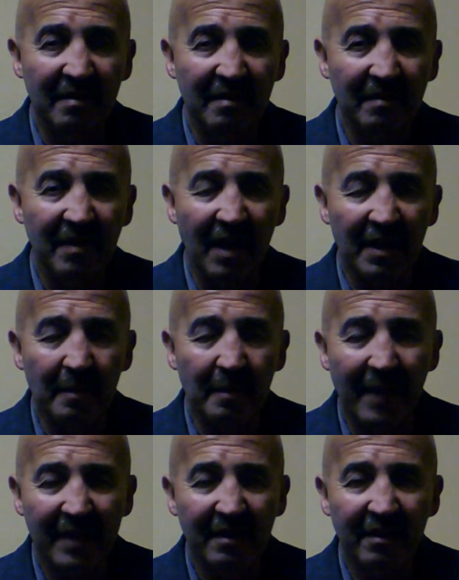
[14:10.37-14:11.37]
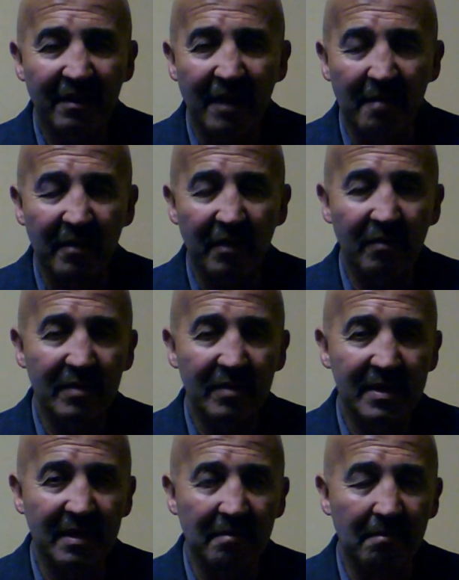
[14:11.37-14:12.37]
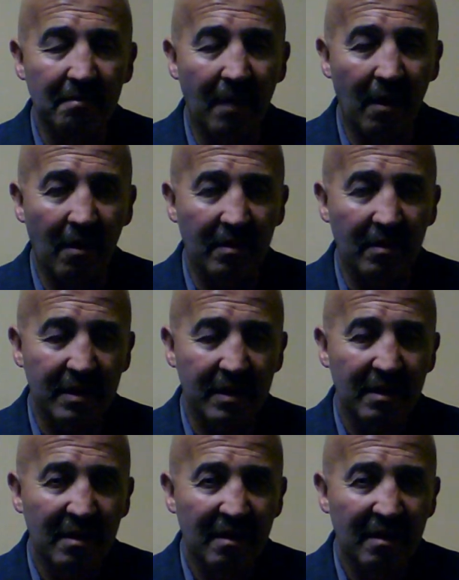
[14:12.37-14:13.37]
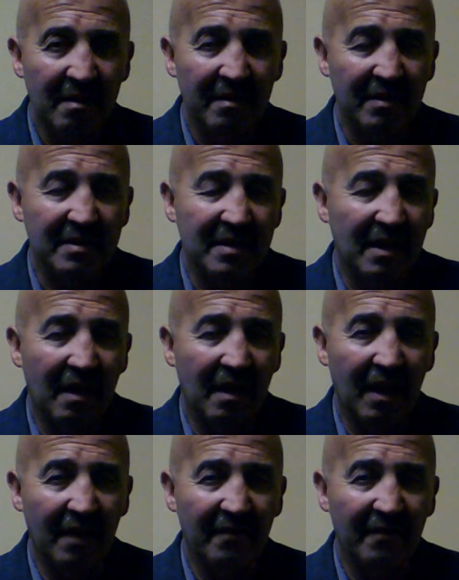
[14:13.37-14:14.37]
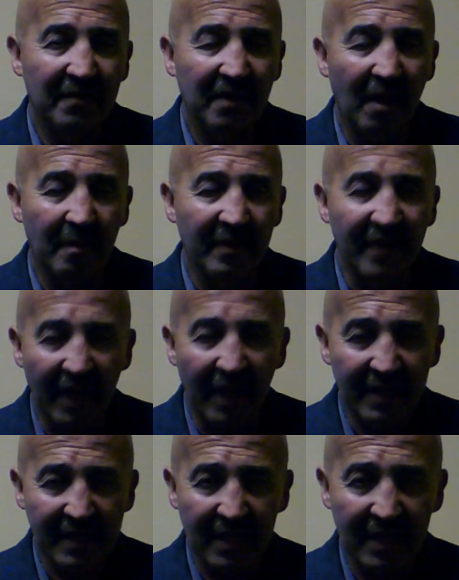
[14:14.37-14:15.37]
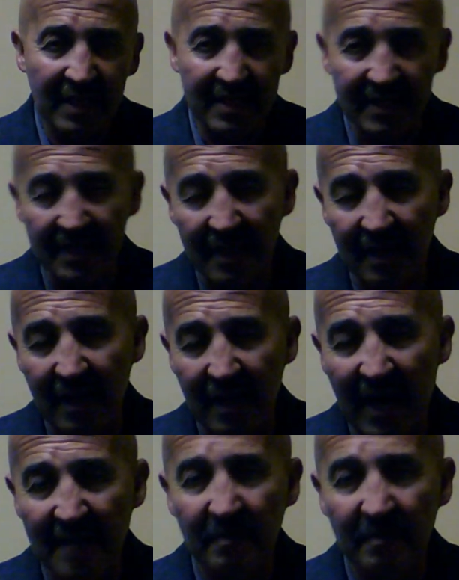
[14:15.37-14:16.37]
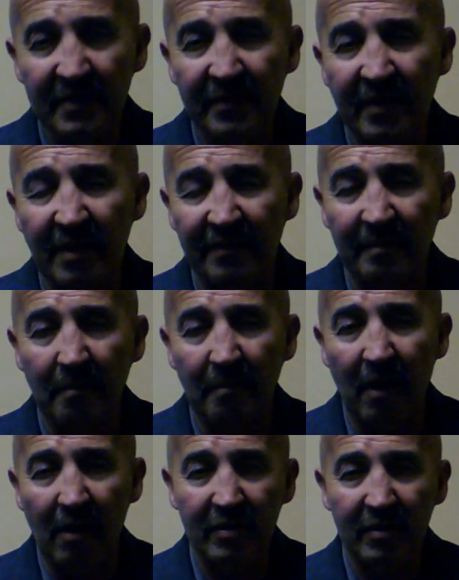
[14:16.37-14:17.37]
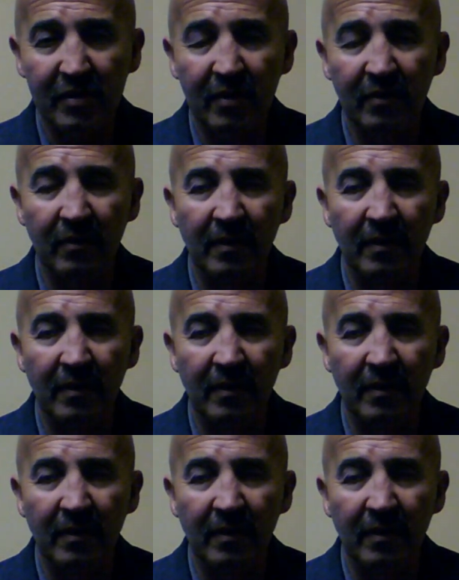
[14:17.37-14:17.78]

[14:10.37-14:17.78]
kind of bacteria can be used in Mars, because a lot of carbon dioxide is in the atmosphere of Mars too.